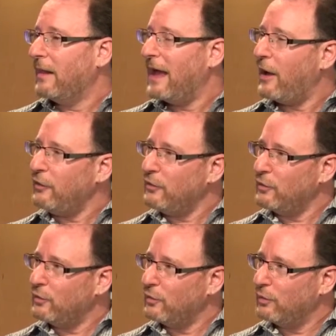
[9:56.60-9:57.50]
How do
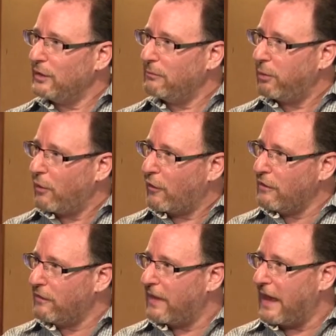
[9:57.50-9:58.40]
you
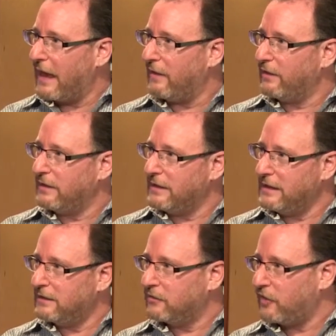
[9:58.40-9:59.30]
impart that, the
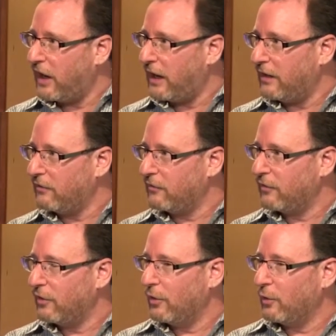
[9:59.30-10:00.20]
need to
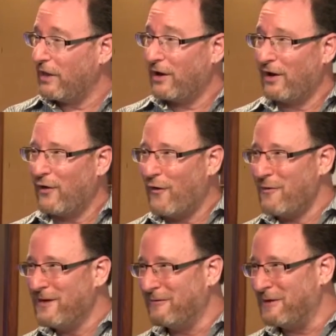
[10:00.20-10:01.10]
change, without
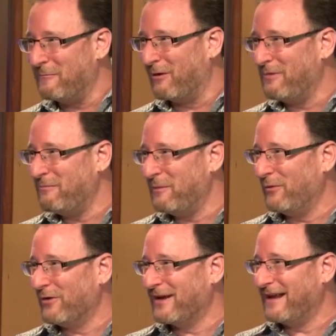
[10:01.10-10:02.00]
alarming people? I mean,
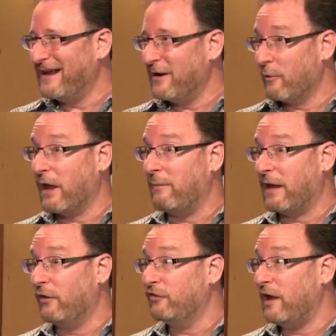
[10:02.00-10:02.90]
people are going to hear, we got to make all these